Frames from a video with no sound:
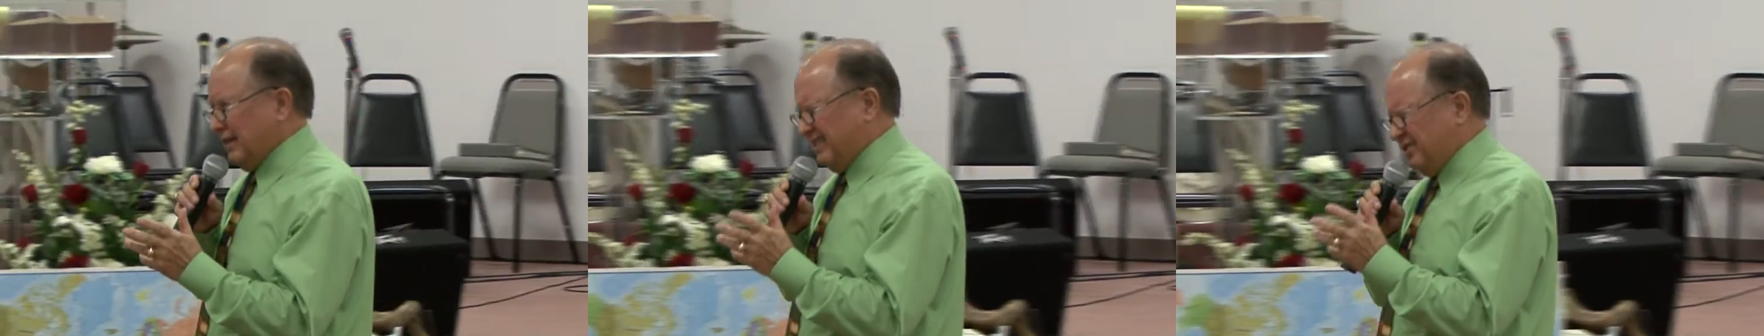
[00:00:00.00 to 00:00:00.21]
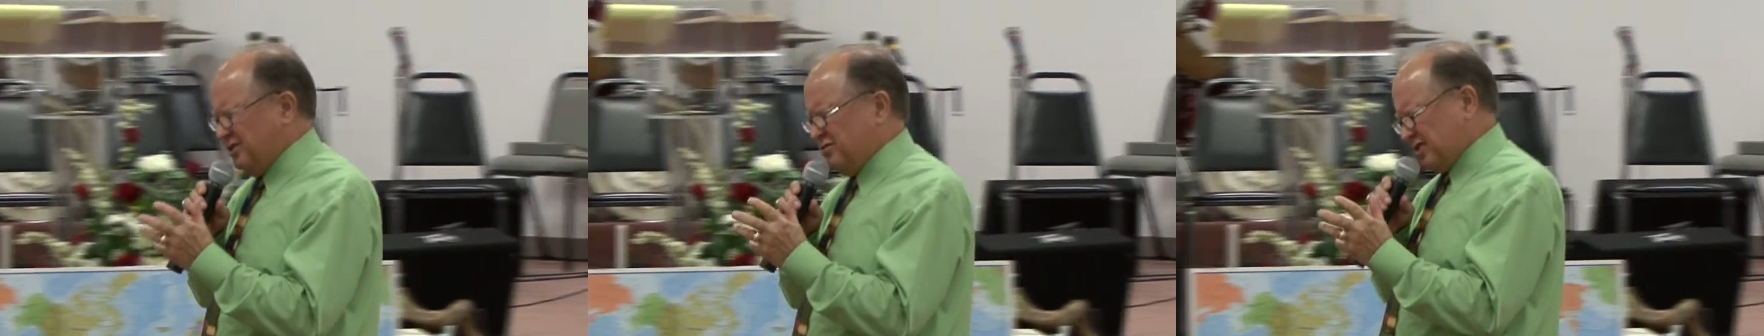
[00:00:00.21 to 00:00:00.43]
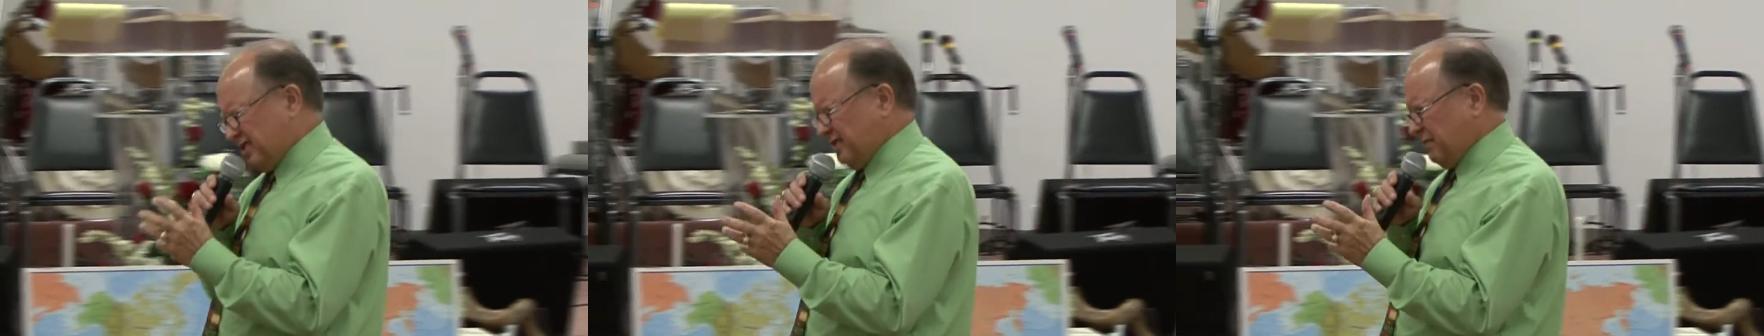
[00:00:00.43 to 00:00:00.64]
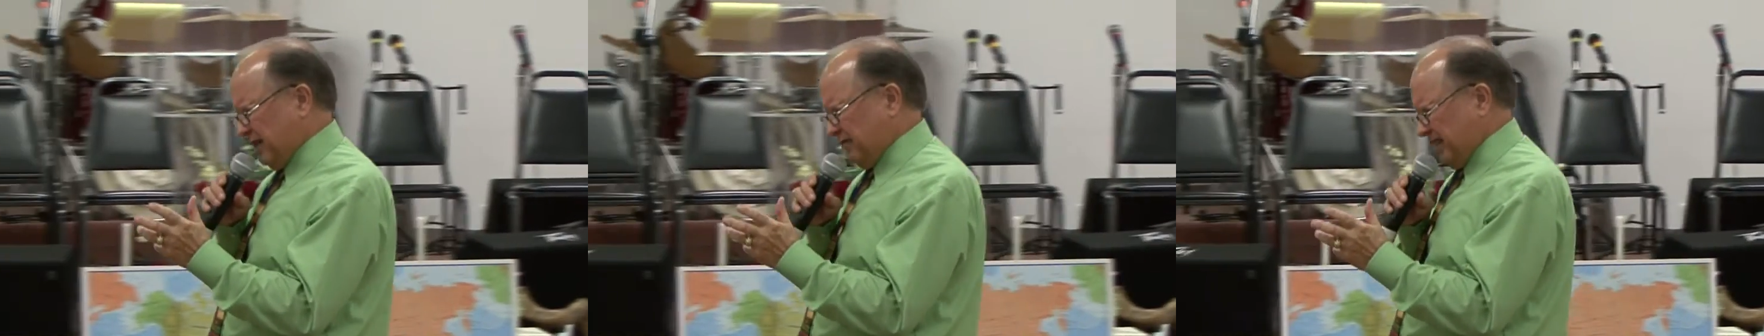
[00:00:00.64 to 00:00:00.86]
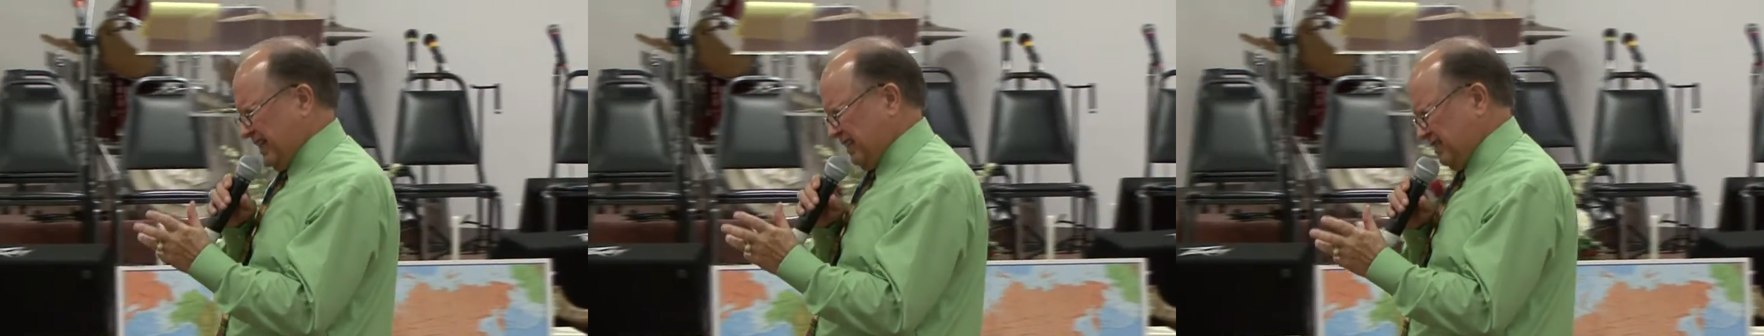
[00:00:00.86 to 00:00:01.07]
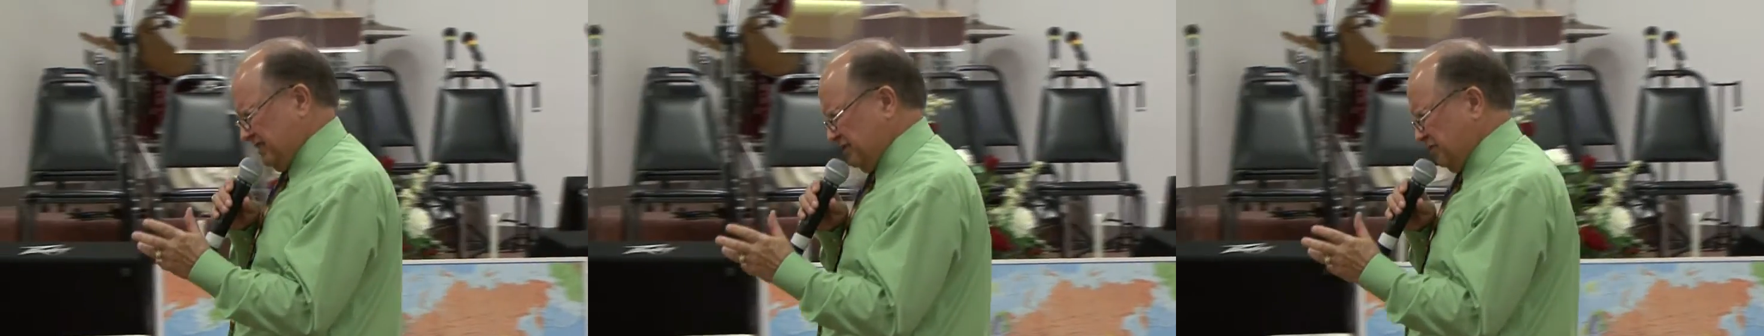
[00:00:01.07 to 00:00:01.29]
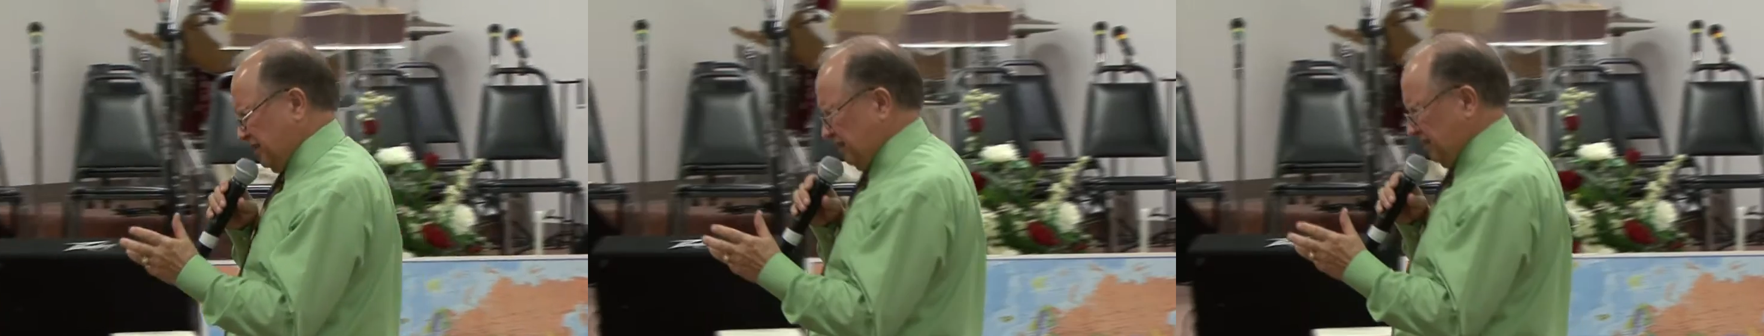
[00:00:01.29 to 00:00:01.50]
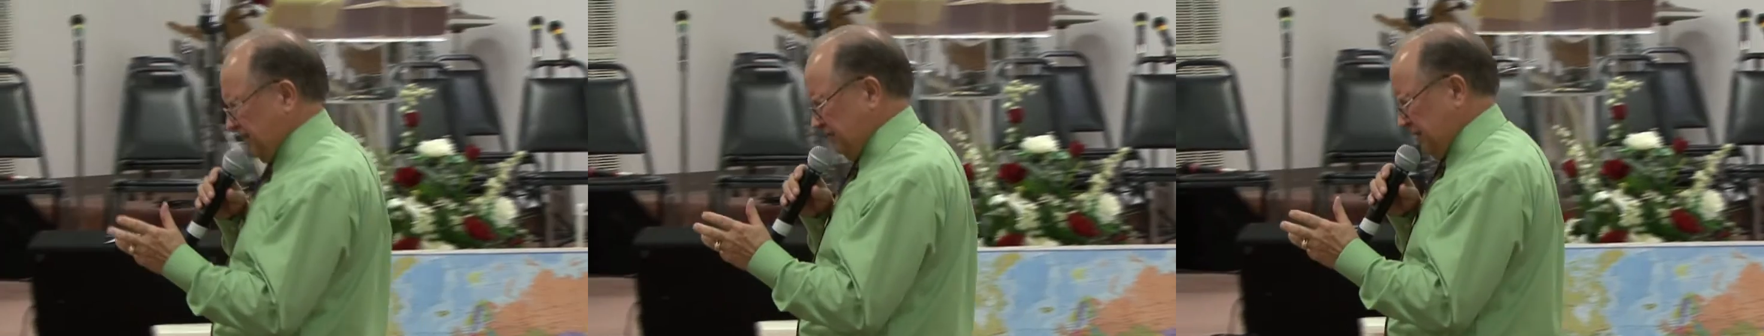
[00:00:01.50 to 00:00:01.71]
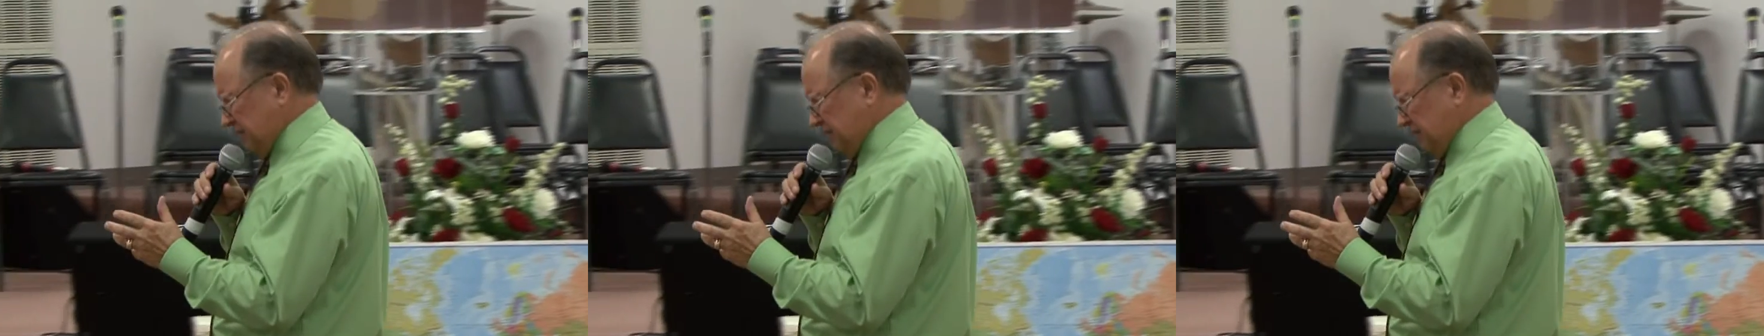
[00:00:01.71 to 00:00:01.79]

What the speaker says: I knew some of it. I didn't know all of